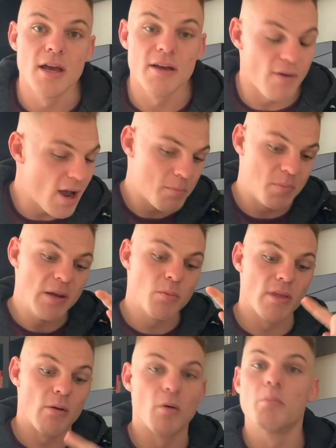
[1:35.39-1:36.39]
If I had people
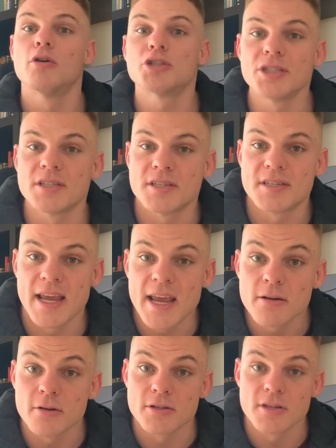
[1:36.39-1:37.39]
that were pushing the
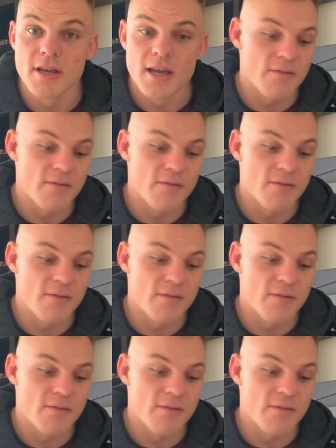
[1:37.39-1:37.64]
standards,